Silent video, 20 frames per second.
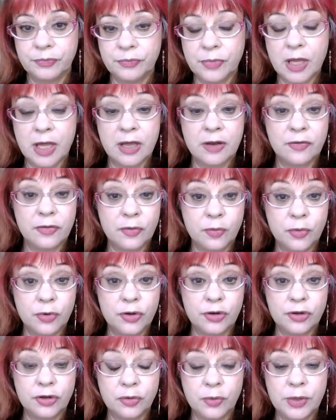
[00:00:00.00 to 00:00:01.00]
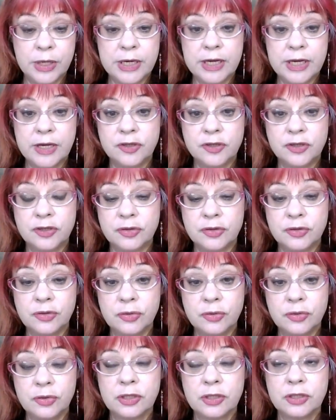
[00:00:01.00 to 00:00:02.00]
part of the work that we need to
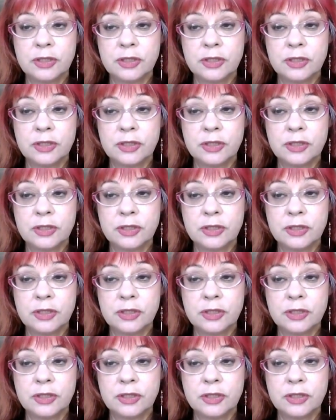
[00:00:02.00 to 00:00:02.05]
do,